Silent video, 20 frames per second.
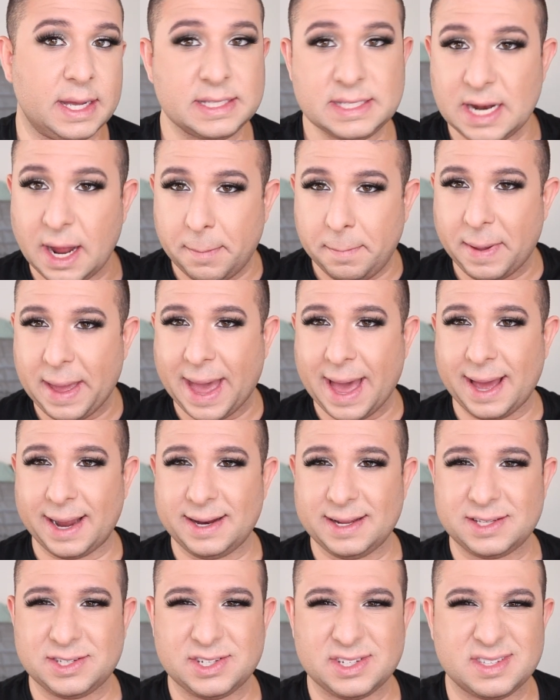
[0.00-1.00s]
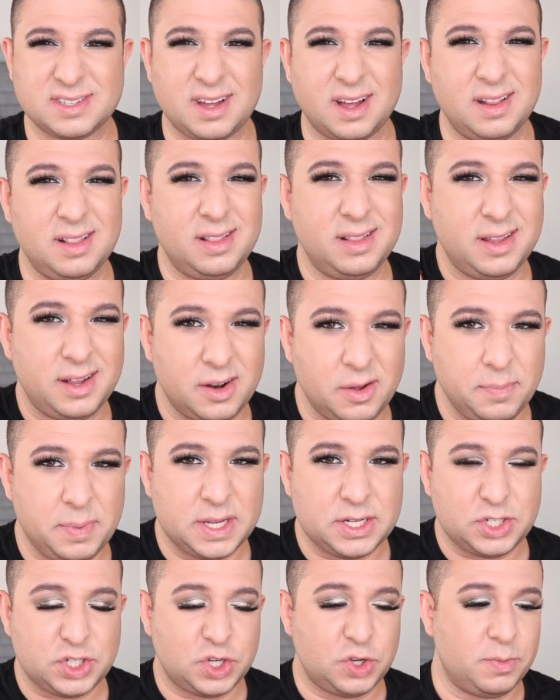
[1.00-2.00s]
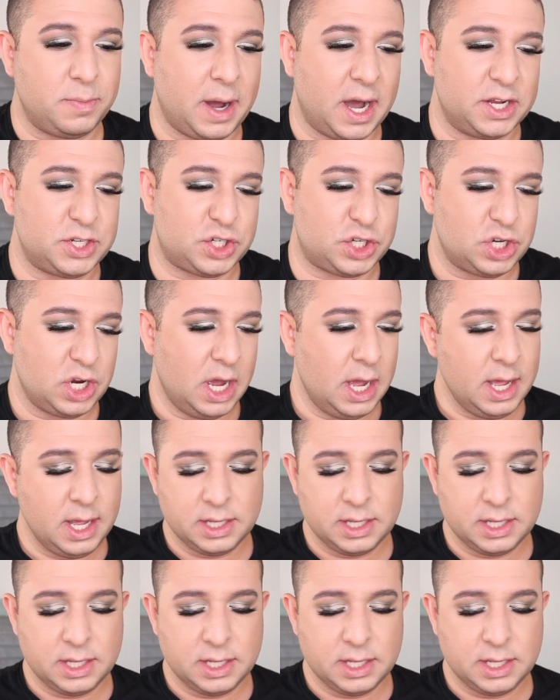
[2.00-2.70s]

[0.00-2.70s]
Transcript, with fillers: It's not bad, it's just a little bit too much.